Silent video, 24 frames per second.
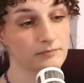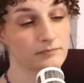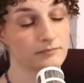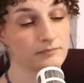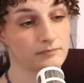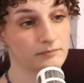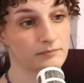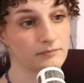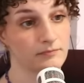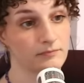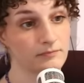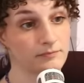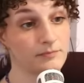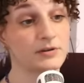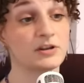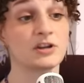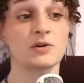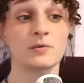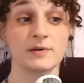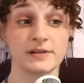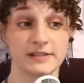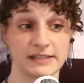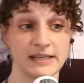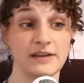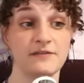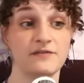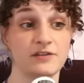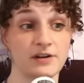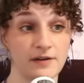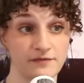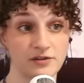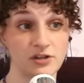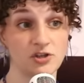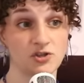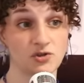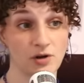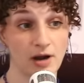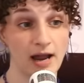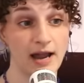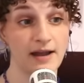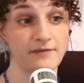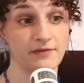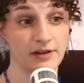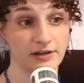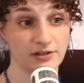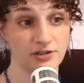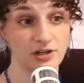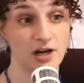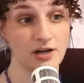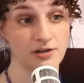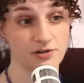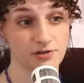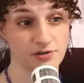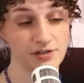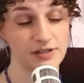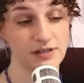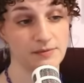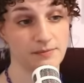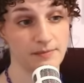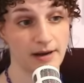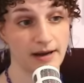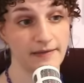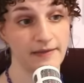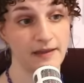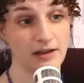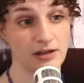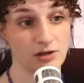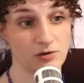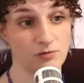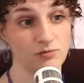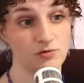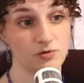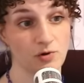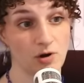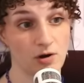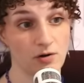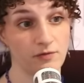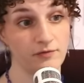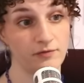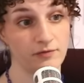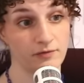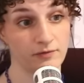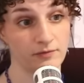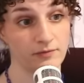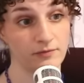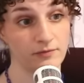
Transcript: I would. But you were safe enough to drive. Like doctors didn't mind that you drove.